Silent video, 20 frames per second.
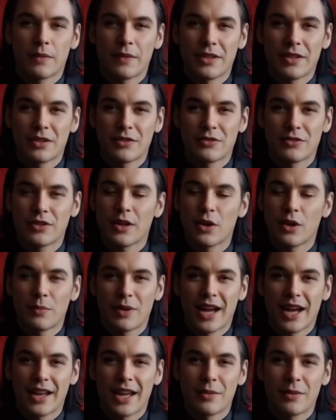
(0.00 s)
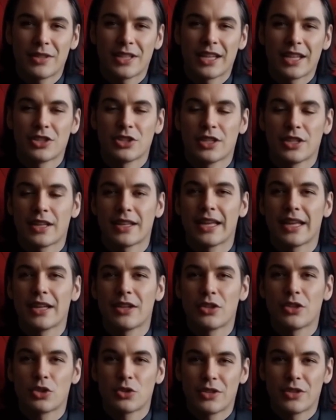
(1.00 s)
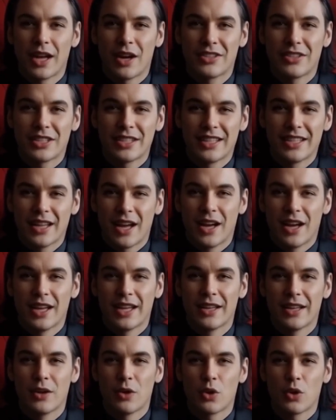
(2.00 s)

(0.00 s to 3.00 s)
The film adaptation in 2009